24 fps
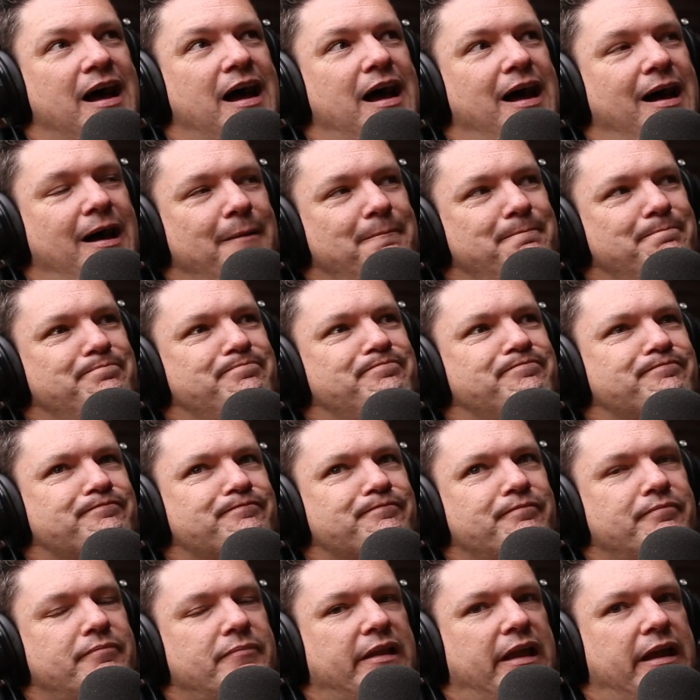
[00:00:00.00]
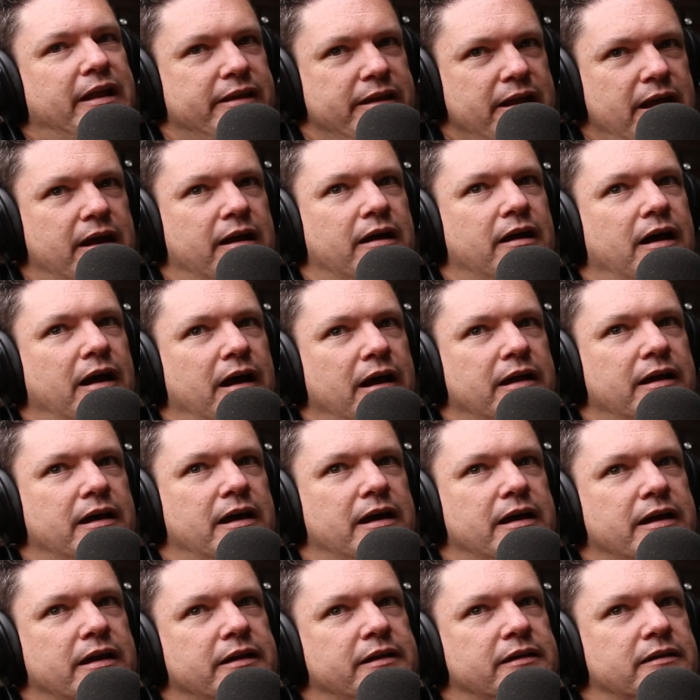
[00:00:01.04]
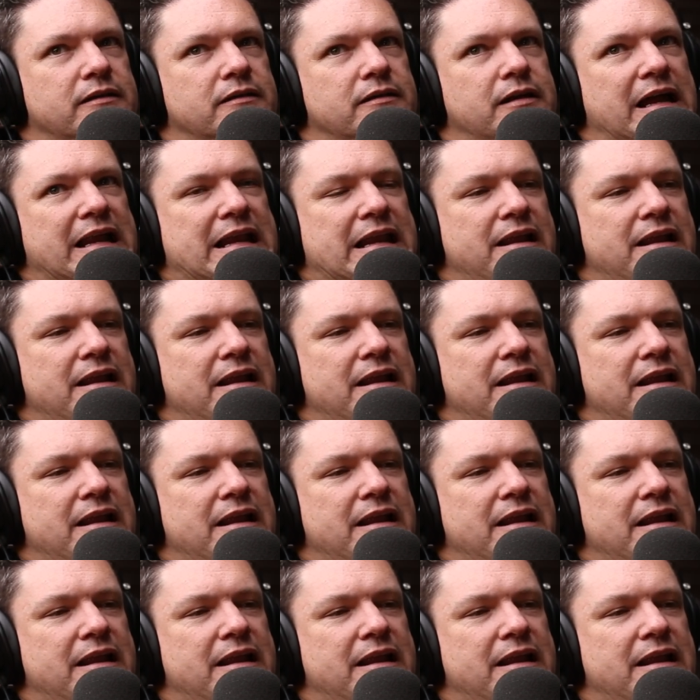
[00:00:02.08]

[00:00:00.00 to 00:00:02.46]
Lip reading: And yeah, I